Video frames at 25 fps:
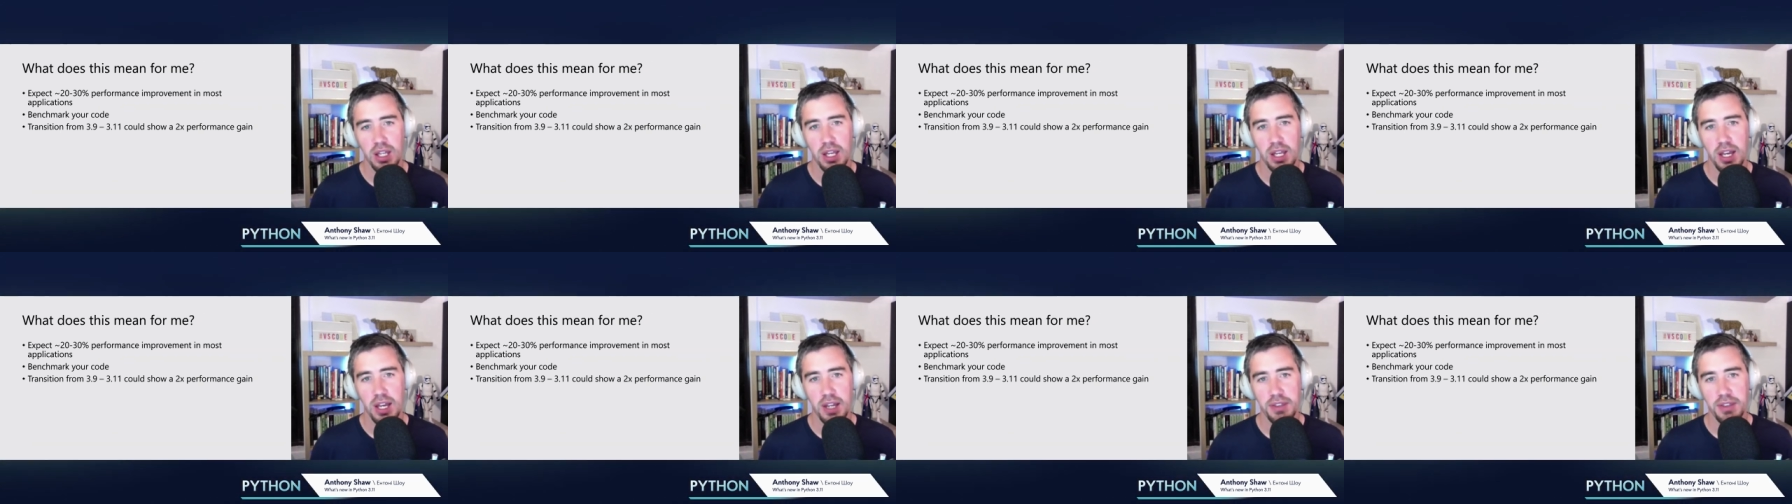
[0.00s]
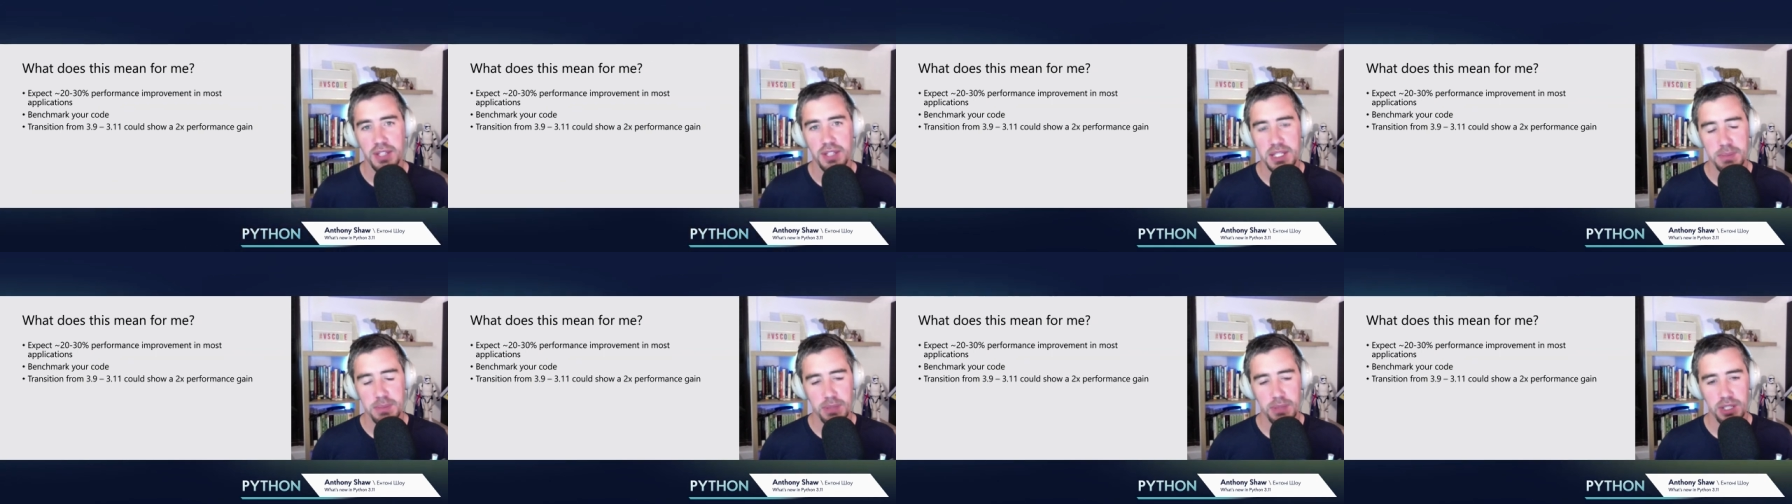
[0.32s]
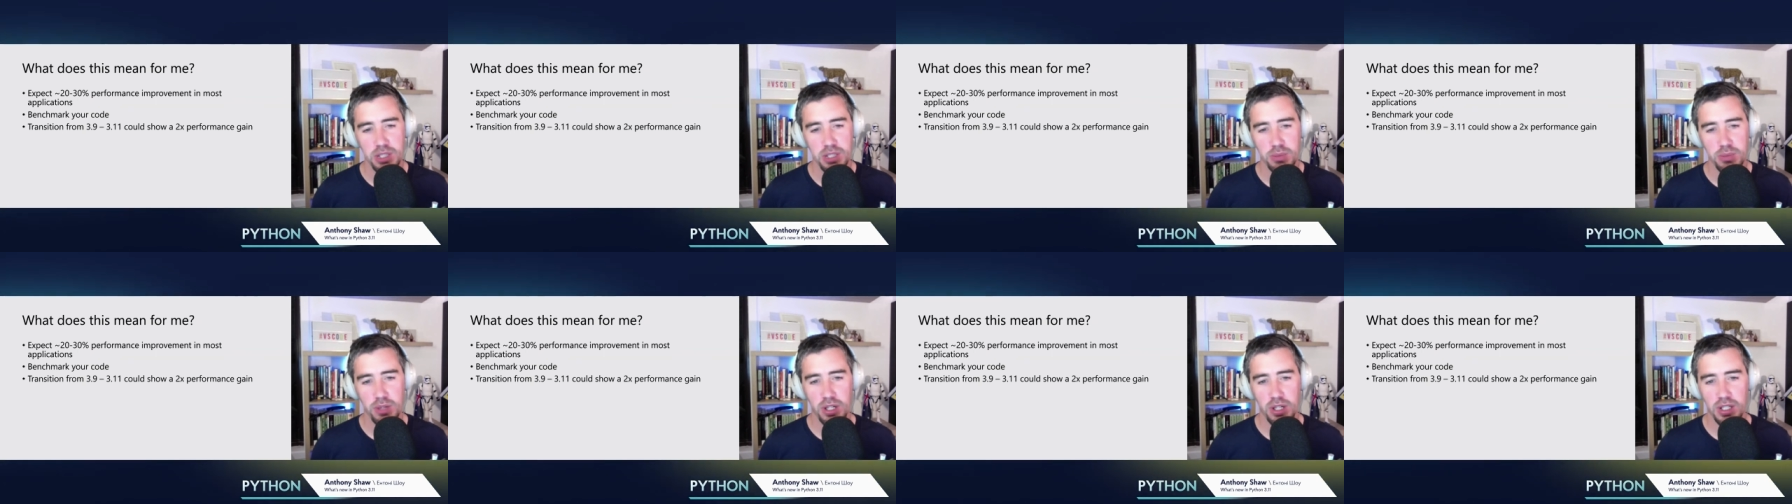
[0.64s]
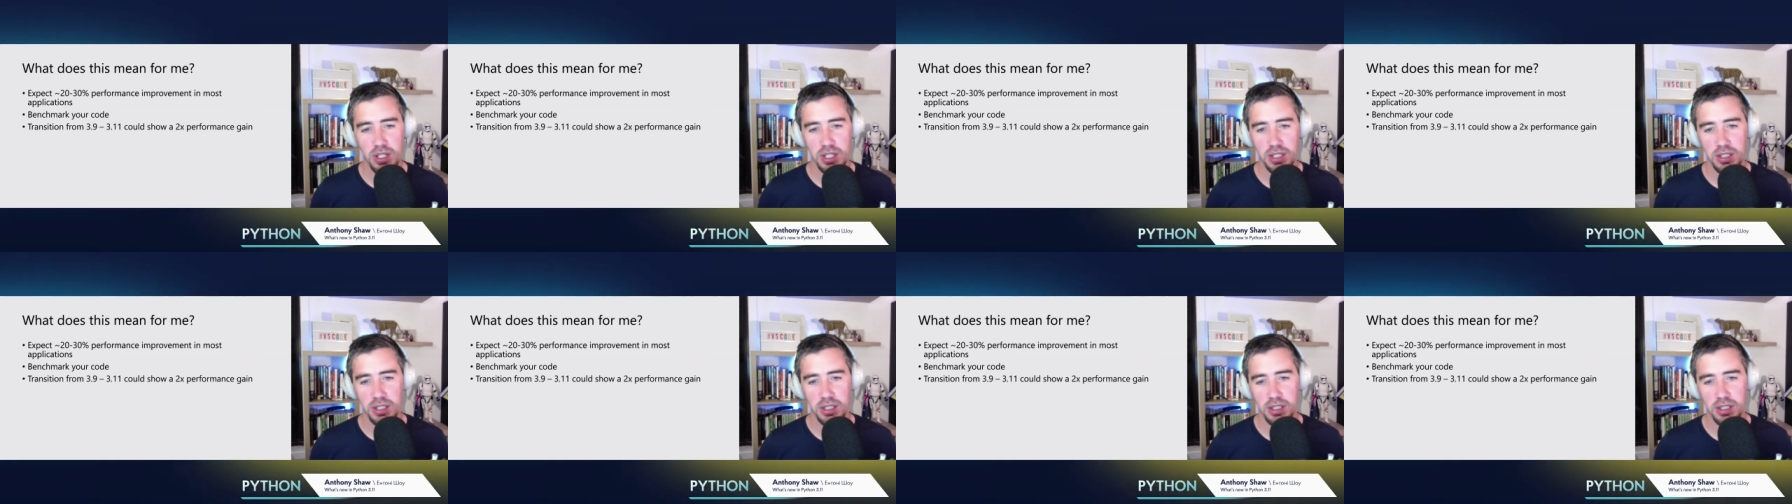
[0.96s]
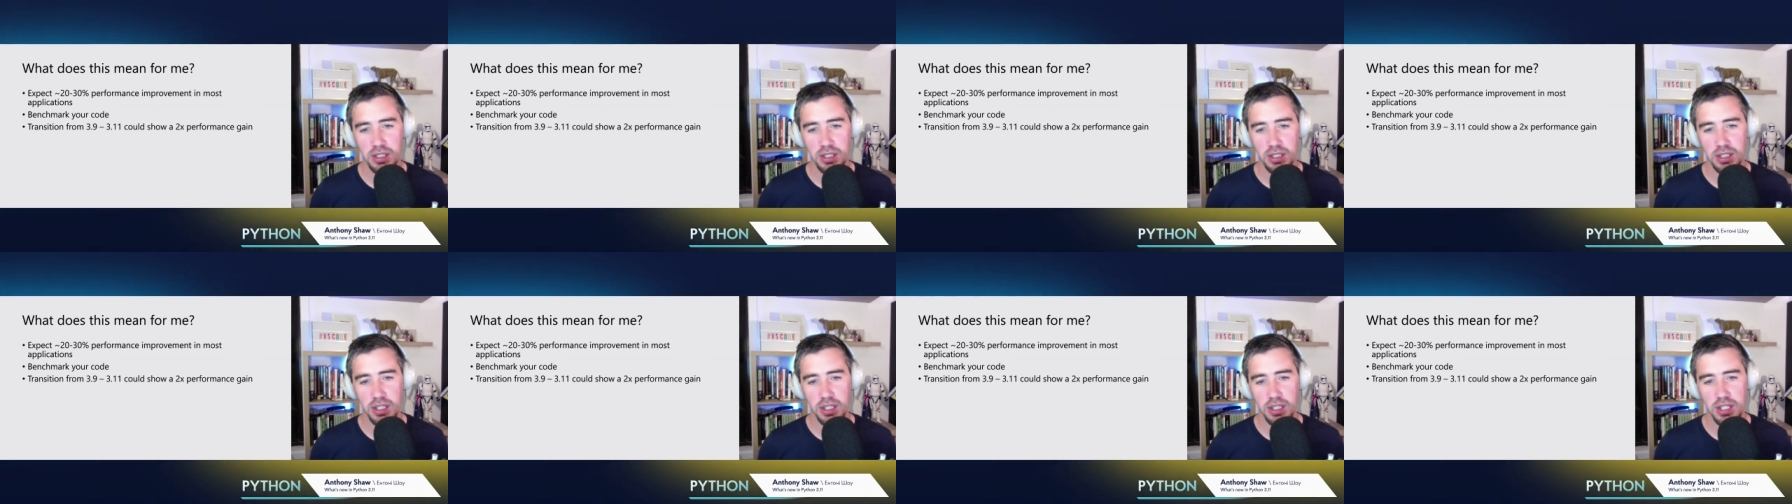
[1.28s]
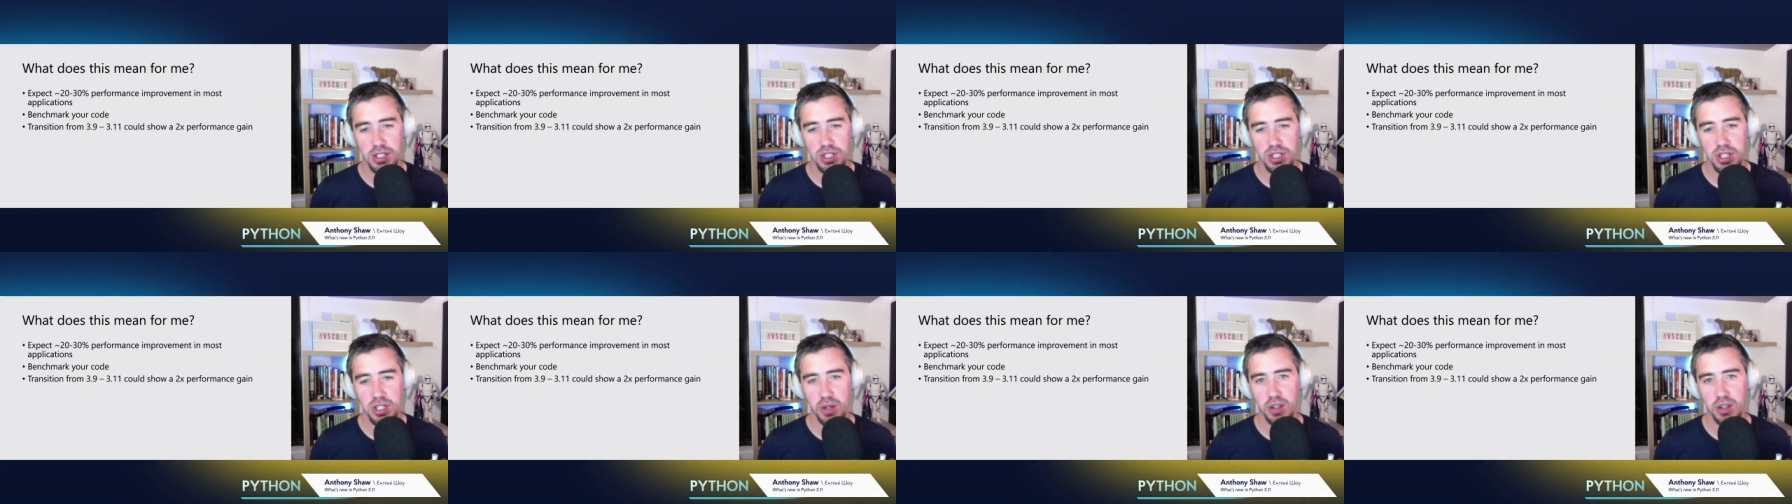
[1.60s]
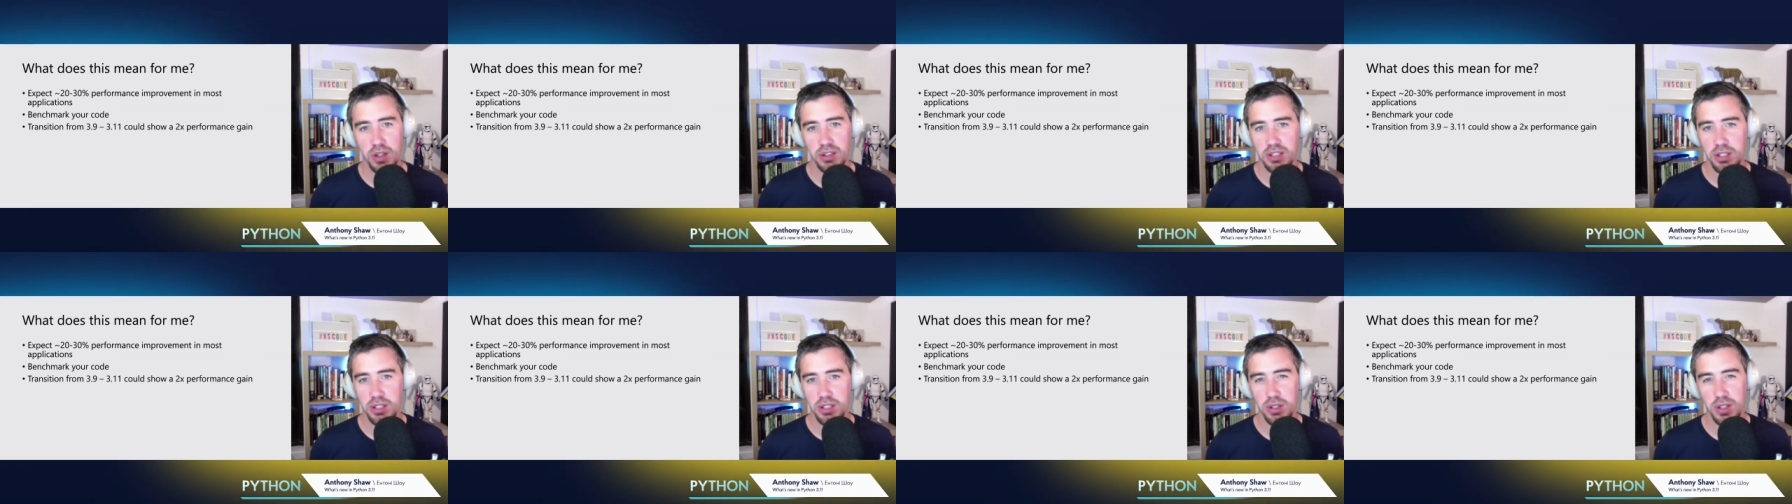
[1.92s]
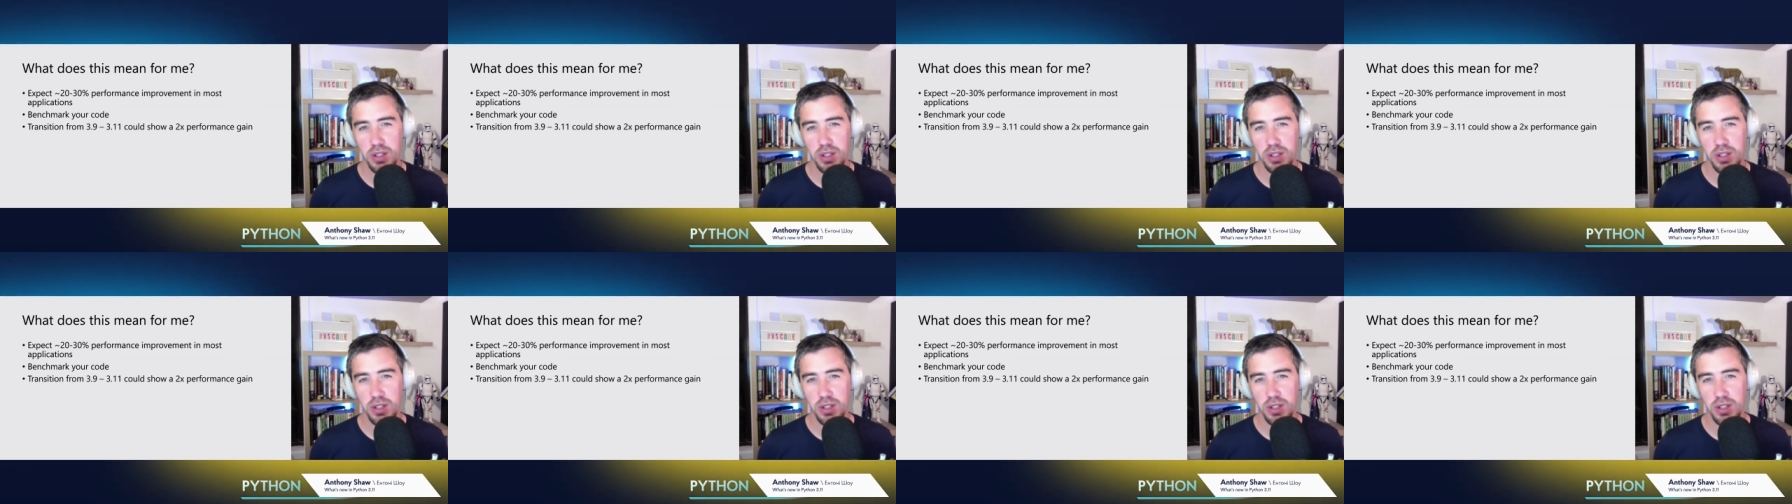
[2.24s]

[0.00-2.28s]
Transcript: And this benchmarking is showing that you